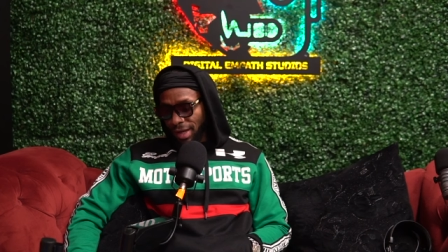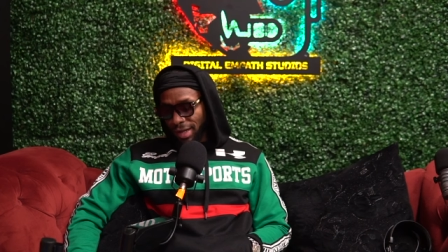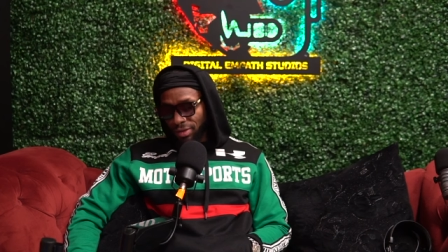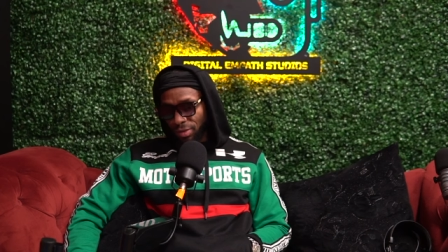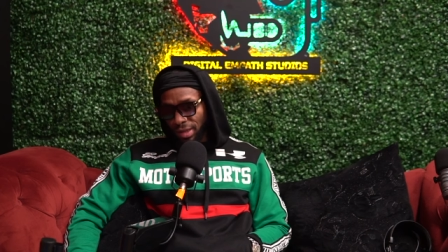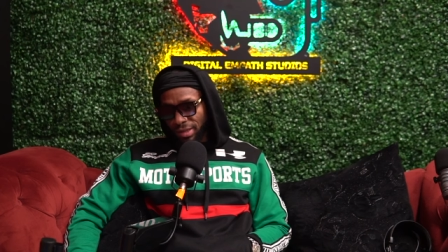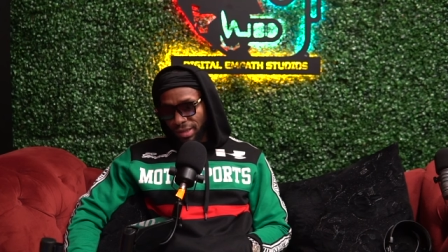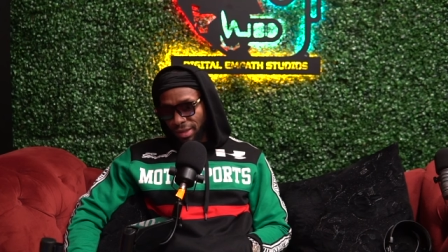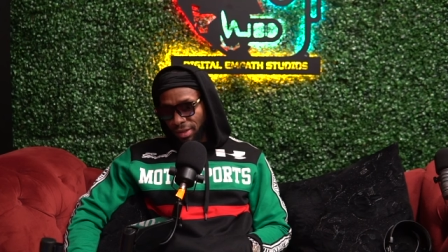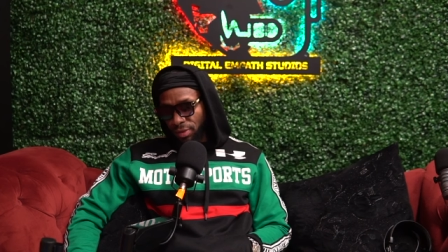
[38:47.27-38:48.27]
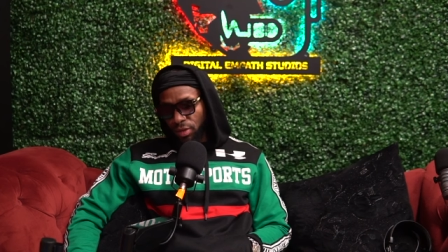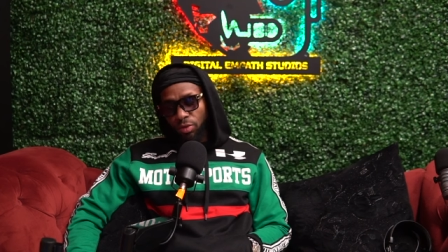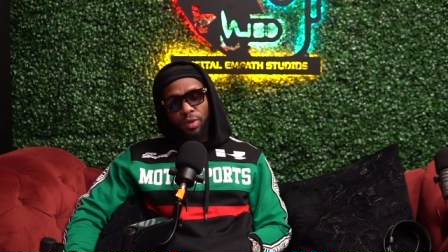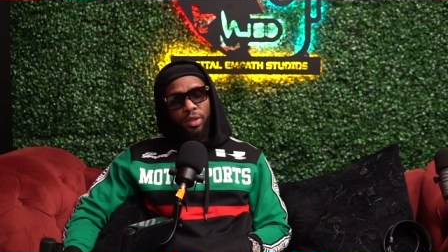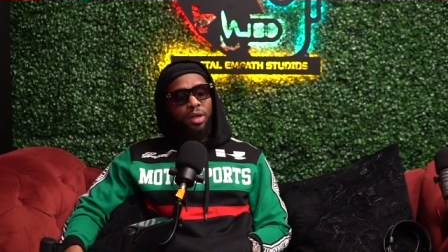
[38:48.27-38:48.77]
gotta throw this in there real
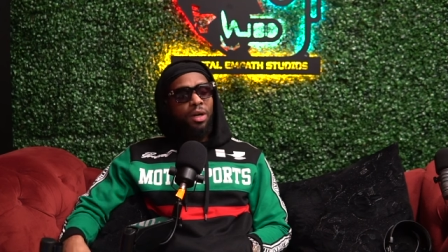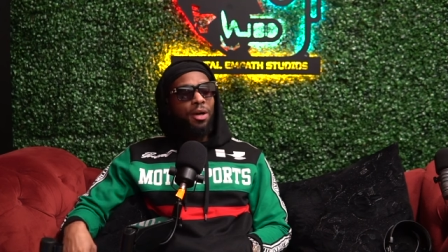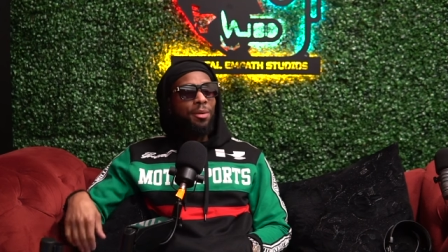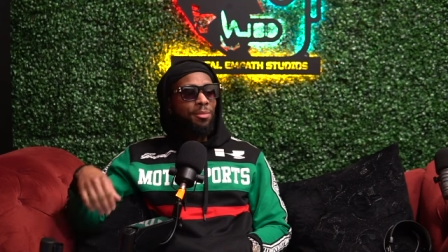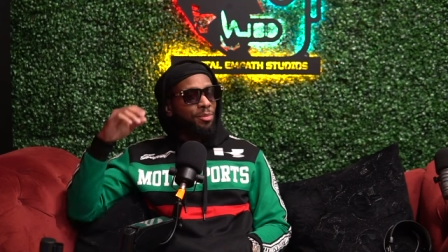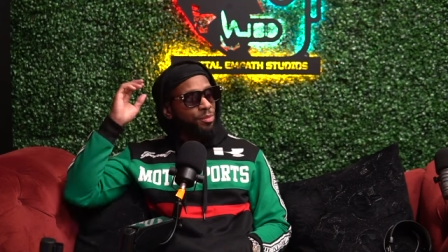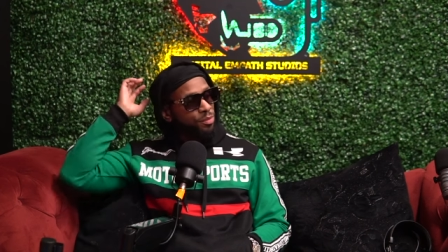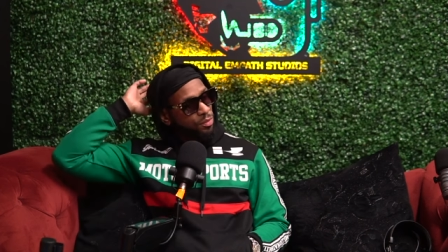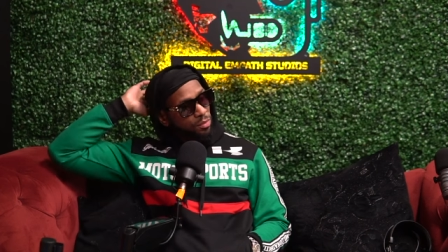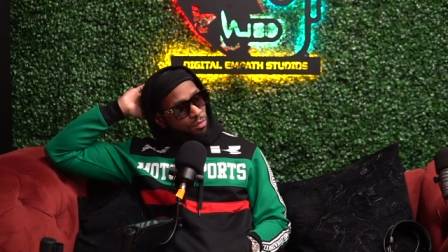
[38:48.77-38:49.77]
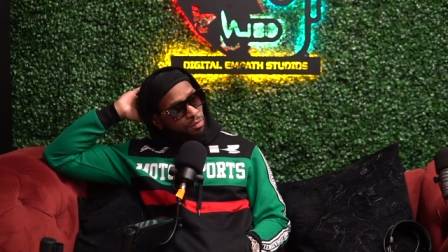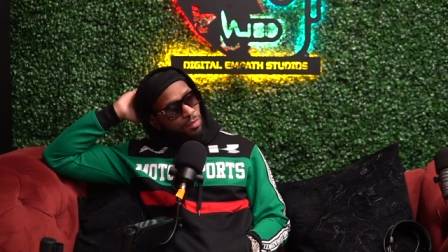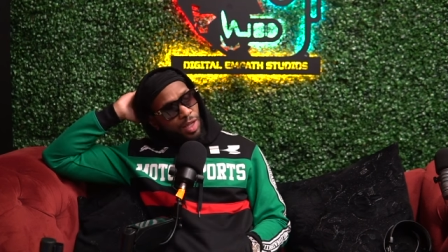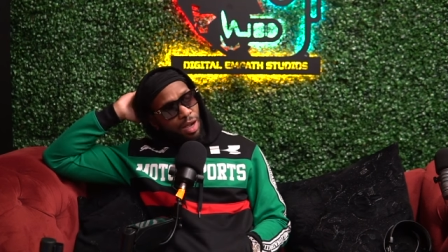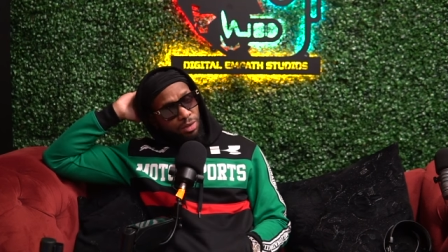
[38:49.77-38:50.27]
quick. Um
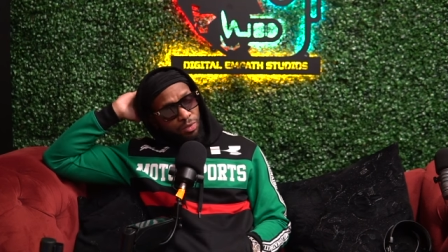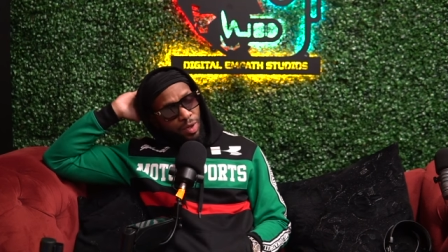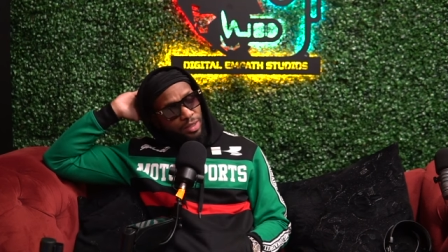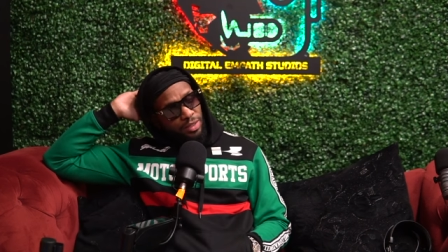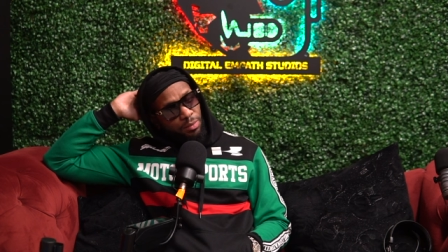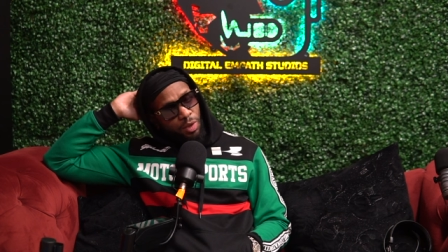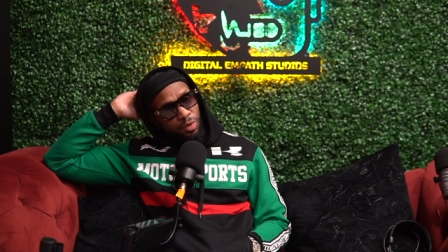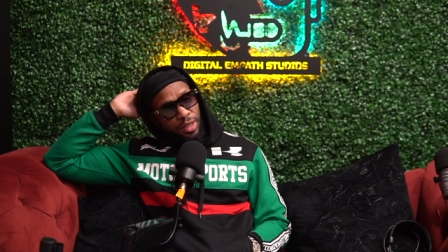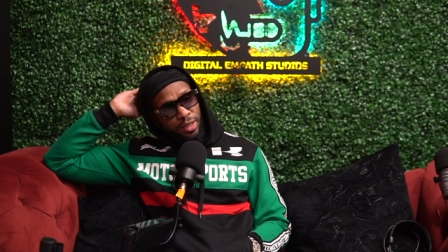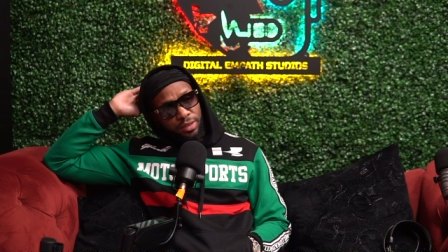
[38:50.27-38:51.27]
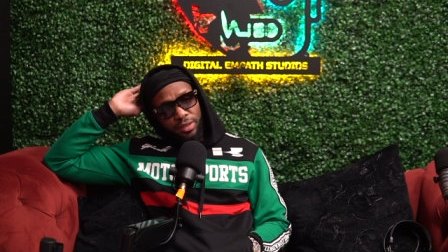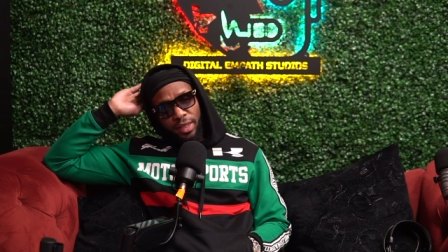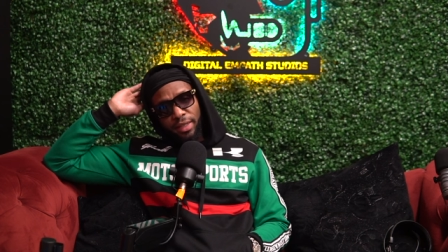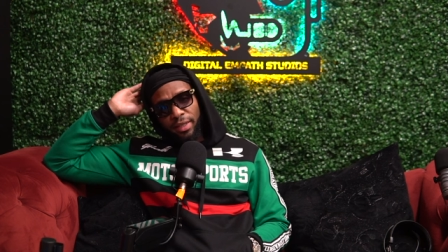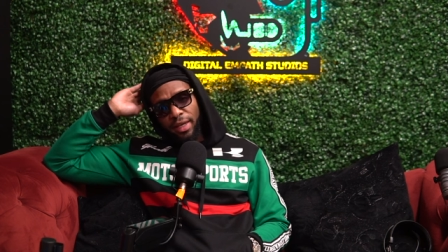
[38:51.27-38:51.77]
I was watching Mo'Nique
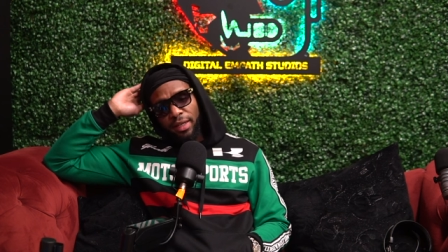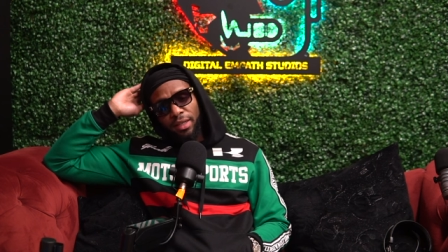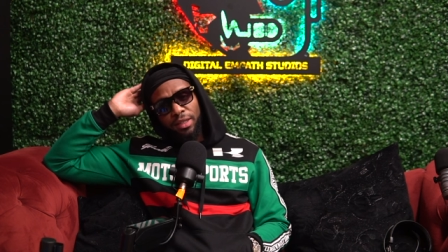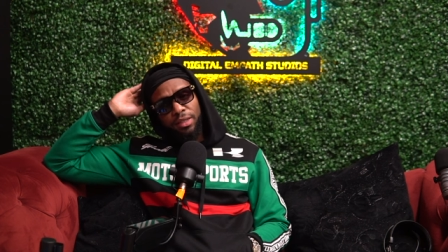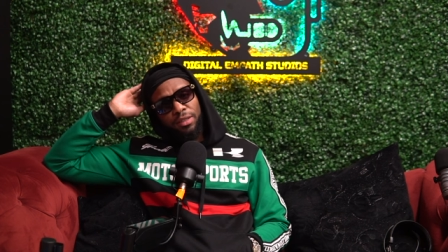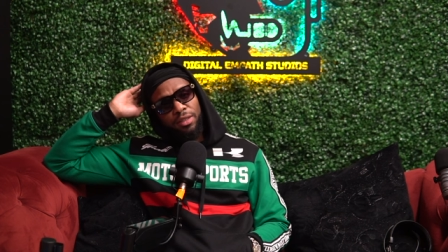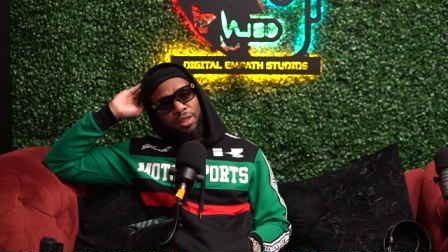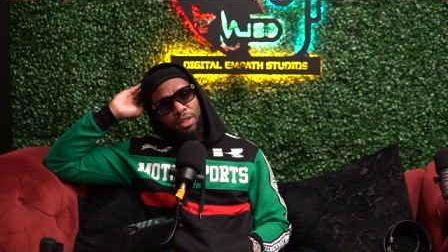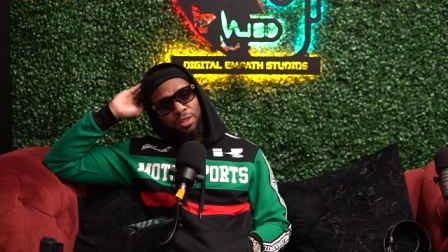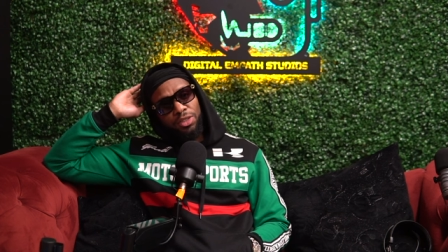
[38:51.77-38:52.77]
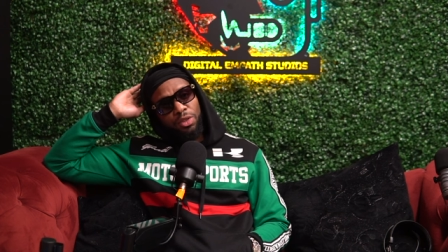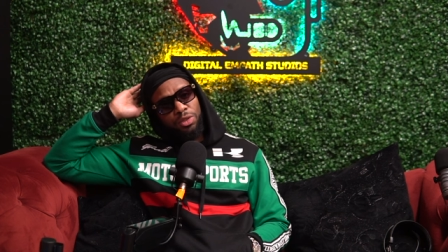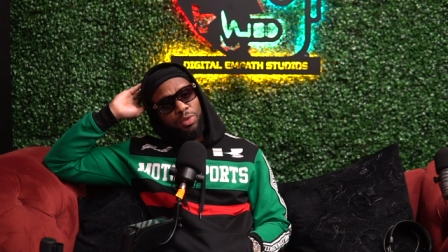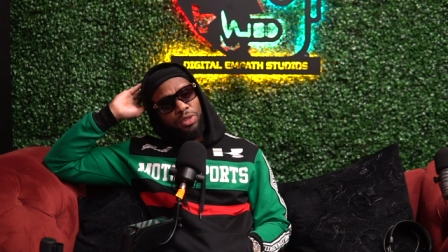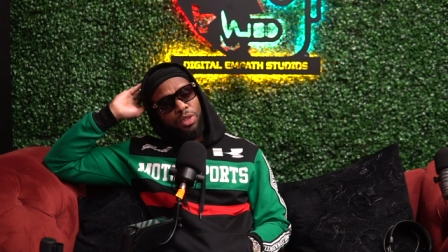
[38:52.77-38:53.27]
saying that uh her
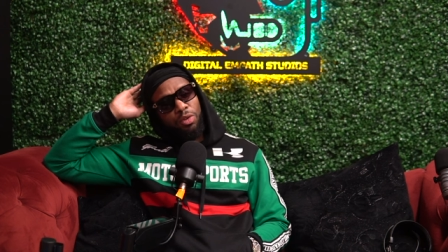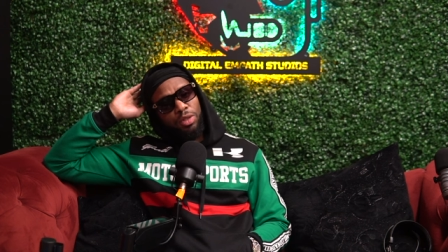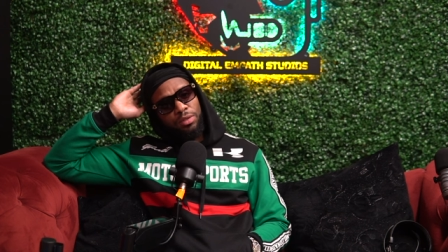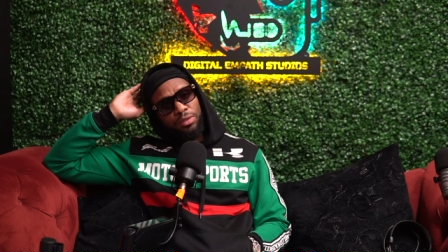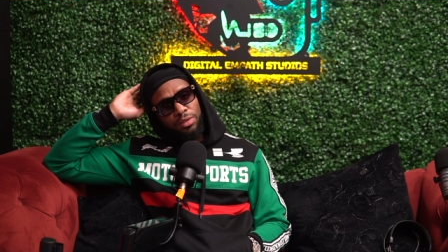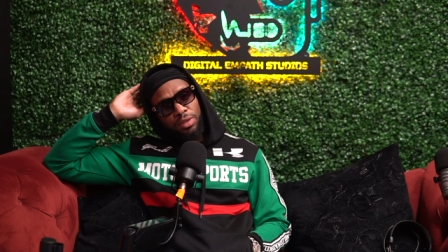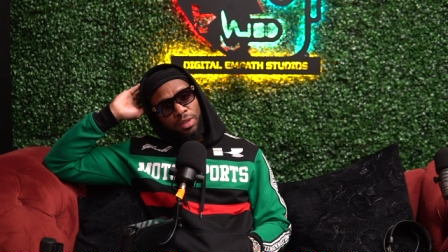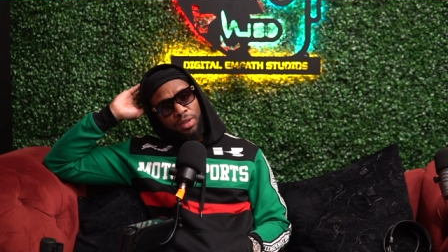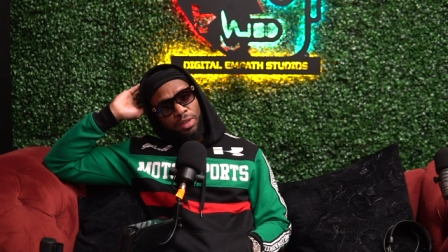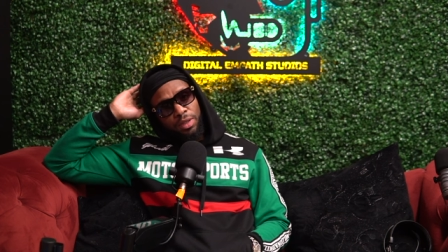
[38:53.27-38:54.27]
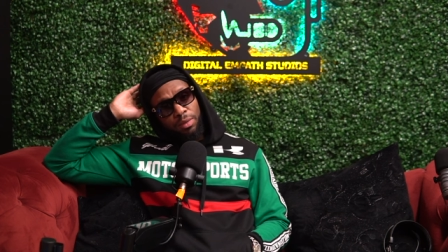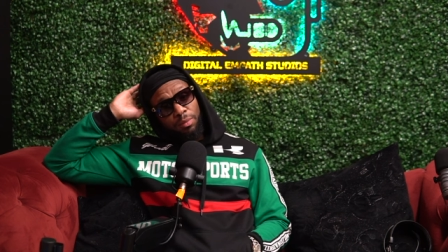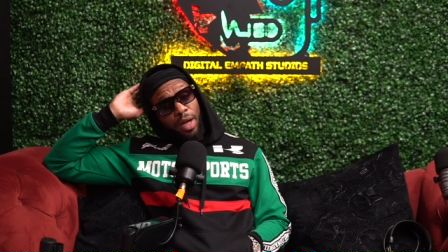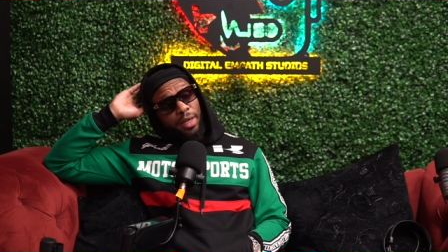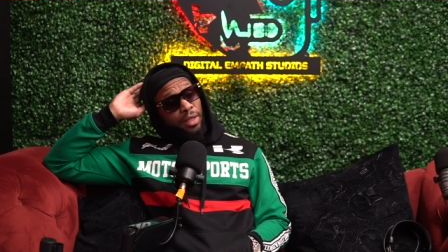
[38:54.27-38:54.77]
jokes were stolen
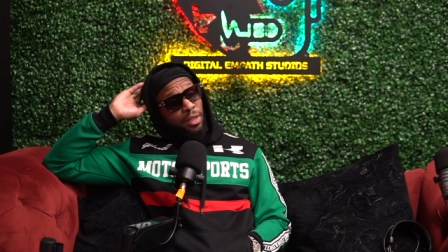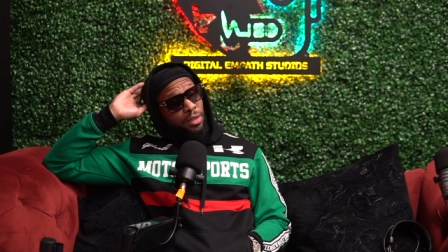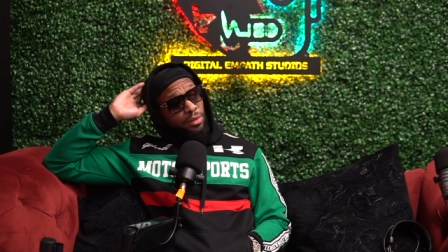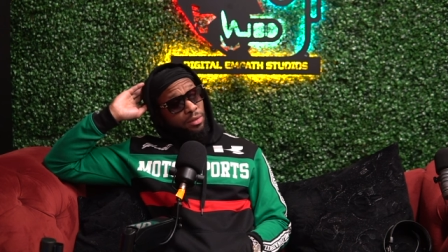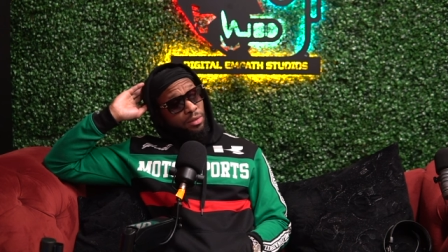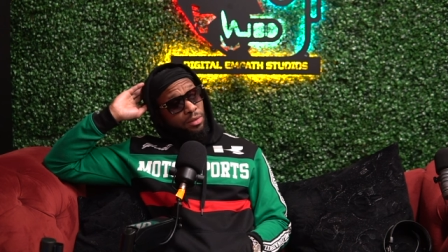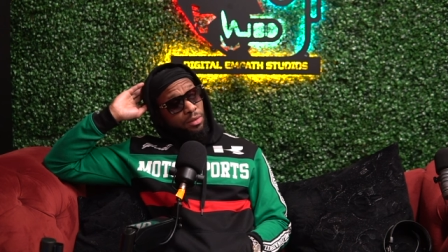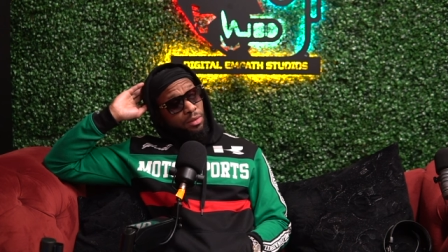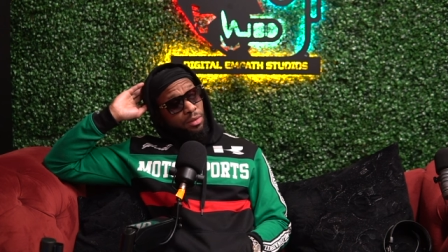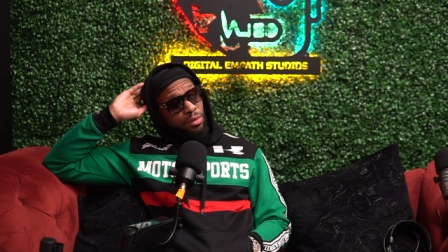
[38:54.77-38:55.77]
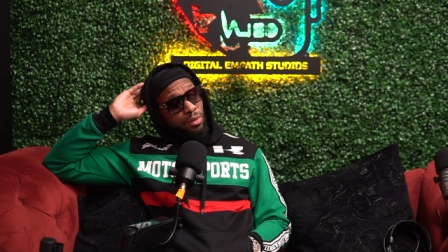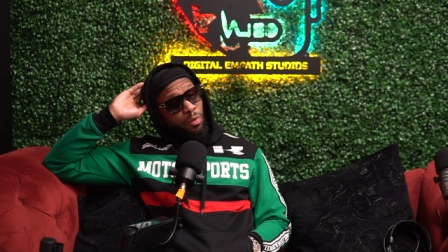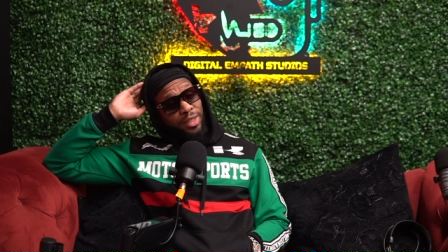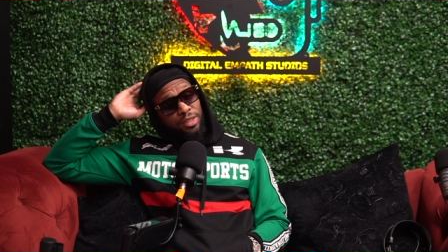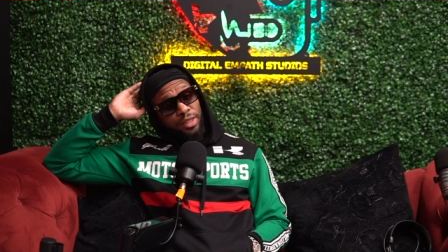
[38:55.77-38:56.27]
by uh
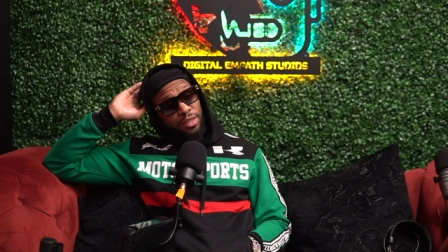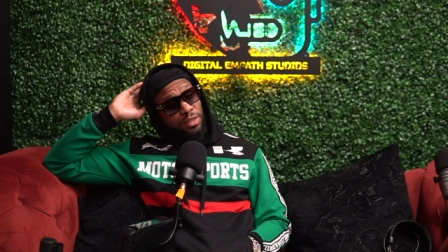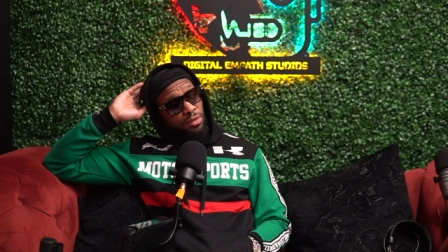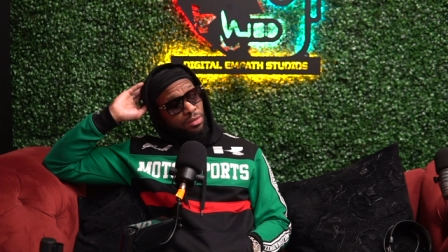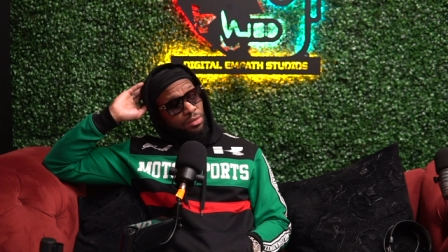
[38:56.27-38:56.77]
white chicks.